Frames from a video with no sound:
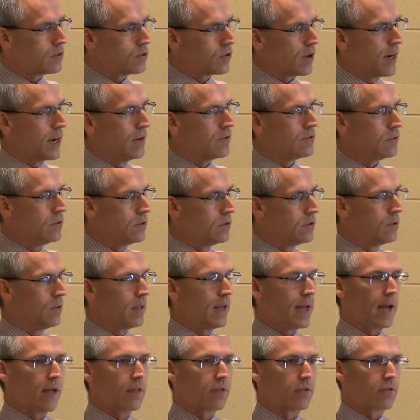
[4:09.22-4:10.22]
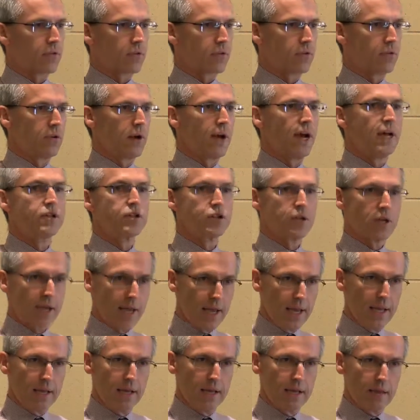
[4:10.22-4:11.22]
tries to do that through
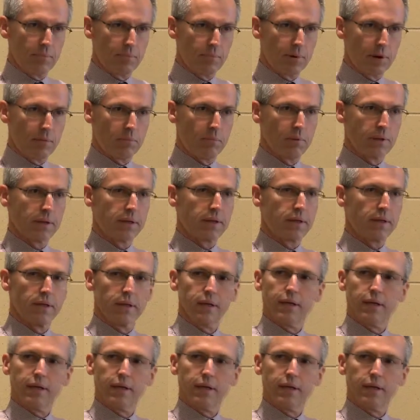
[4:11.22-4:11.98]
educating the public,